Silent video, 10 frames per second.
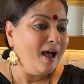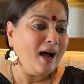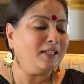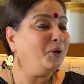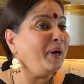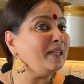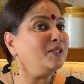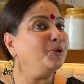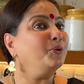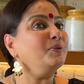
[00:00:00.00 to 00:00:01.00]
Otherwise,
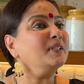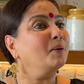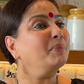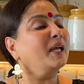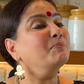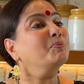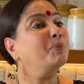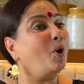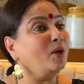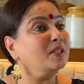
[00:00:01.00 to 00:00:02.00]
sometimes
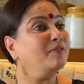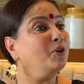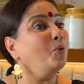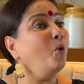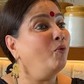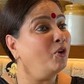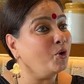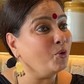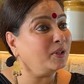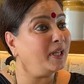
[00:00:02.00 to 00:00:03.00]
prawns, when you
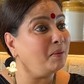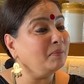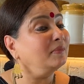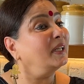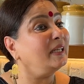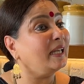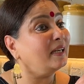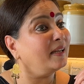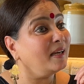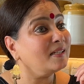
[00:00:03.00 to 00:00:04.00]
overcook them, then you
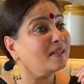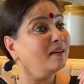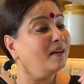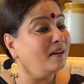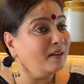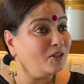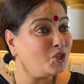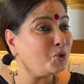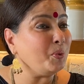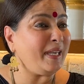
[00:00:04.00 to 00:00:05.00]
can get
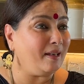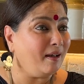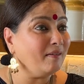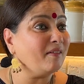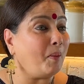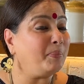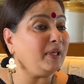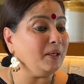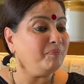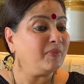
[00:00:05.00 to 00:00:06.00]
chewy and rubbery.